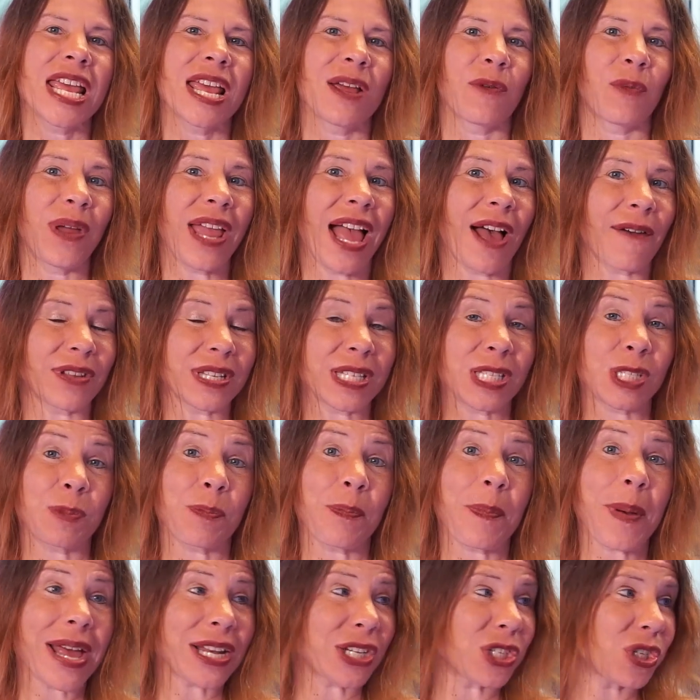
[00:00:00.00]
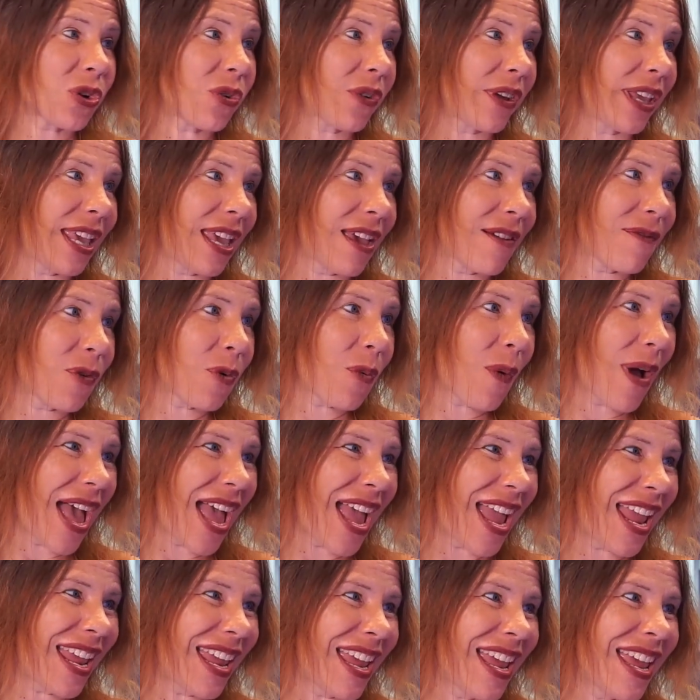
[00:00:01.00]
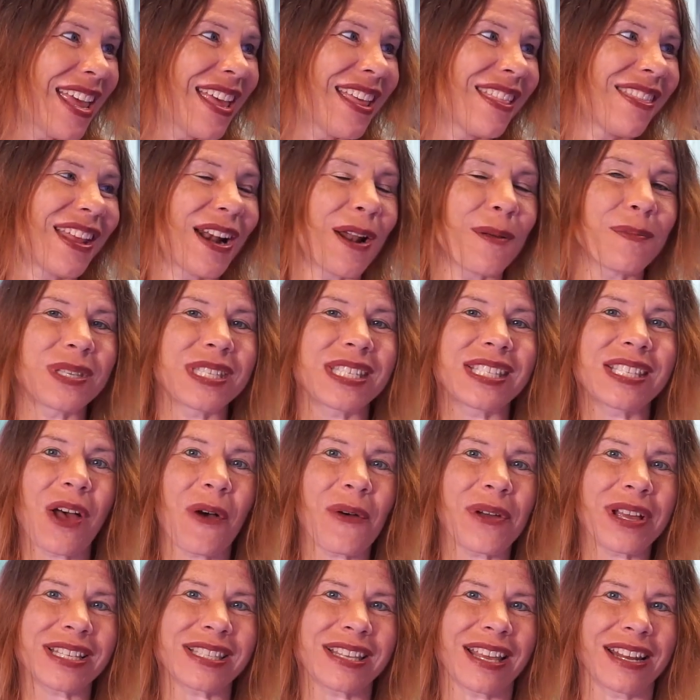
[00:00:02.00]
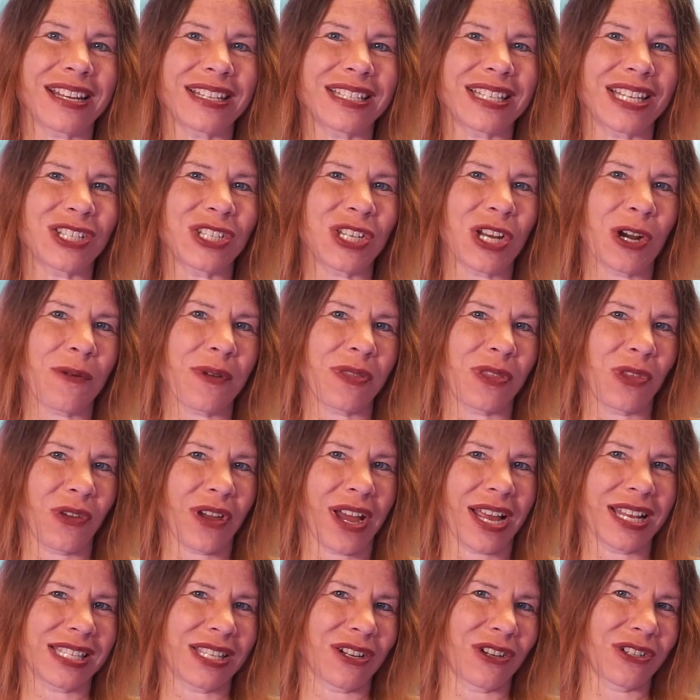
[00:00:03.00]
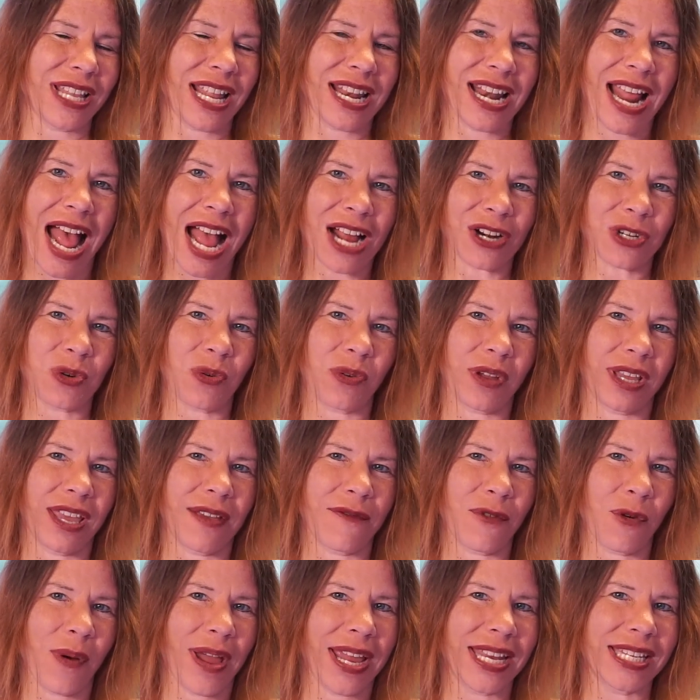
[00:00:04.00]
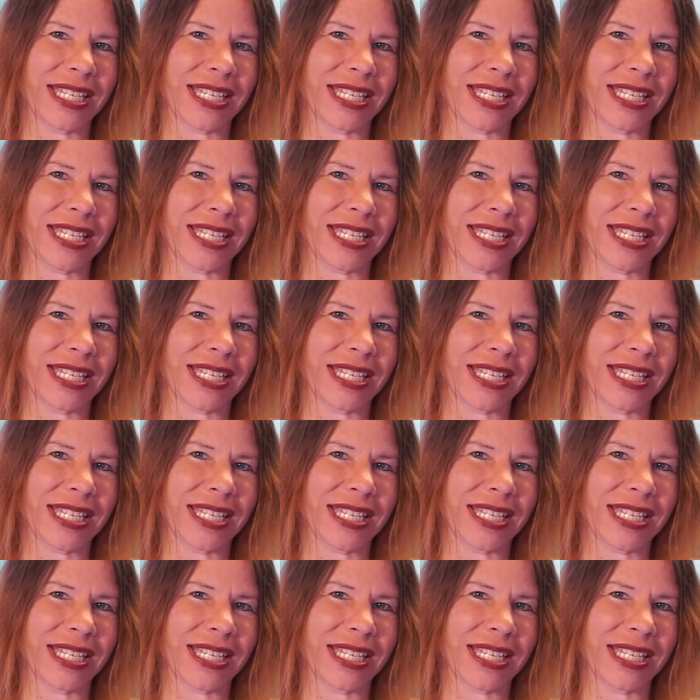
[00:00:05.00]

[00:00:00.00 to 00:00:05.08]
We have a special giveaway that I'm so excited to share with you guys. There's an actual giveaway